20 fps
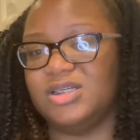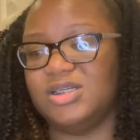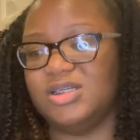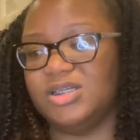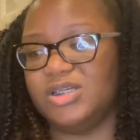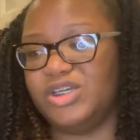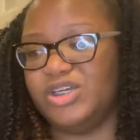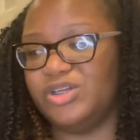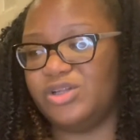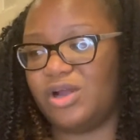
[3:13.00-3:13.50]

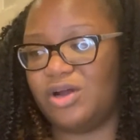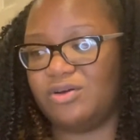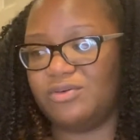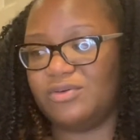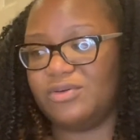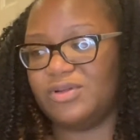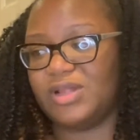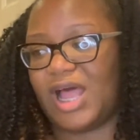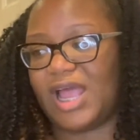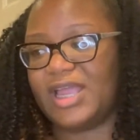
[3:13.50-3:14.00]

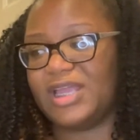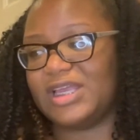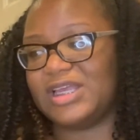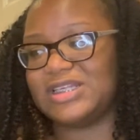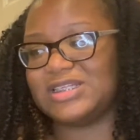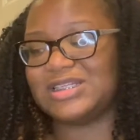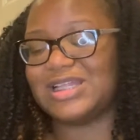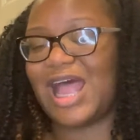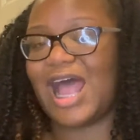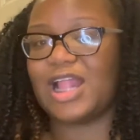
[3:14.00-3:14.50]

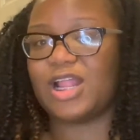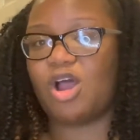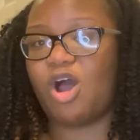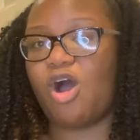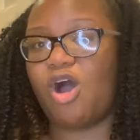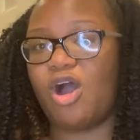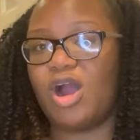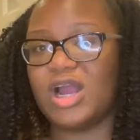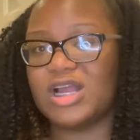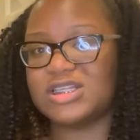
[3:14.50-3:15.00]
it's not
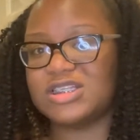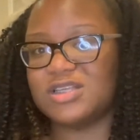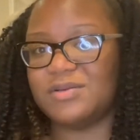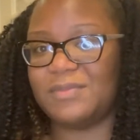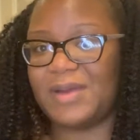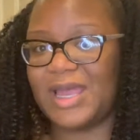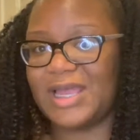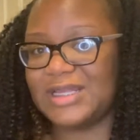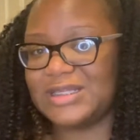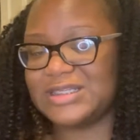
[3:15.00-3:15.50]
hard to
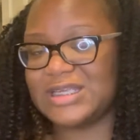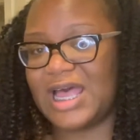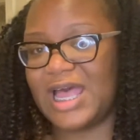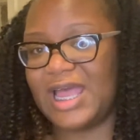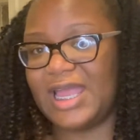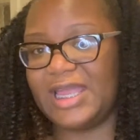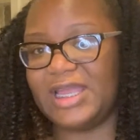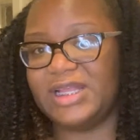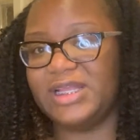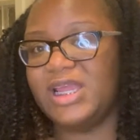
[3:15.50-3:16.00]

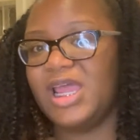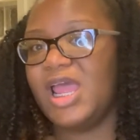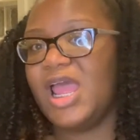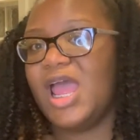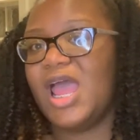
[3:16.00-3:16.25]
maintain.